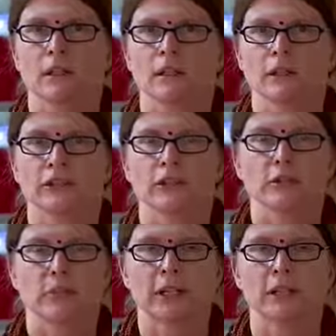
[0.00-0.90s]
of
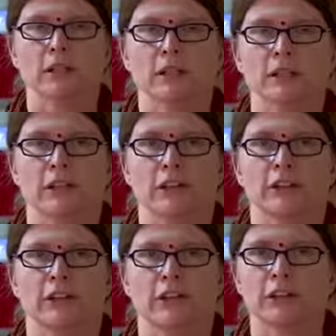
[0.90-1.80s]
peace
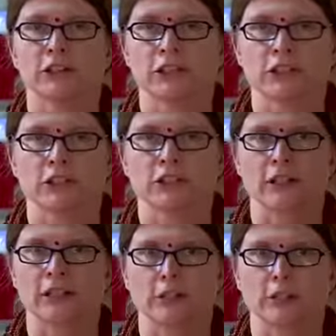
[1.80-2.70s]
and the Vedic tradition
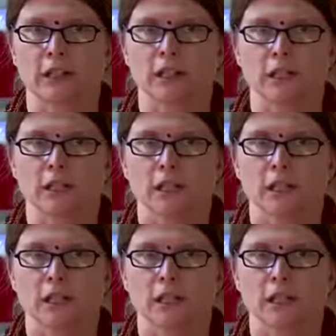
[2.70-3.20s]
to everybody.